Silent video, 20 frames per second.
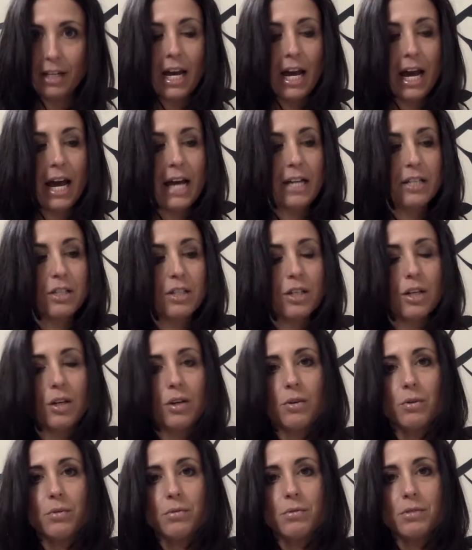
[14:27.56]
And
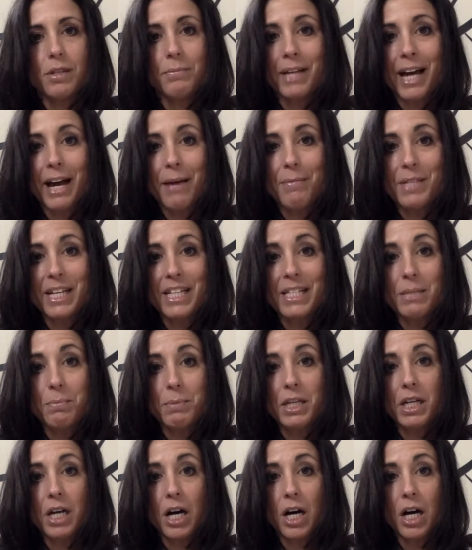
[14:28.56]
so sometimes that's
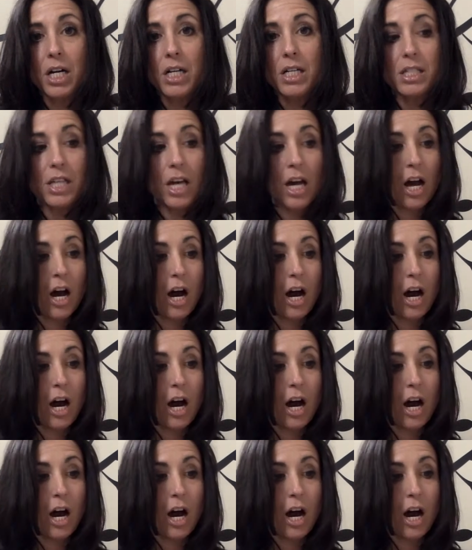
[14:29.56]
because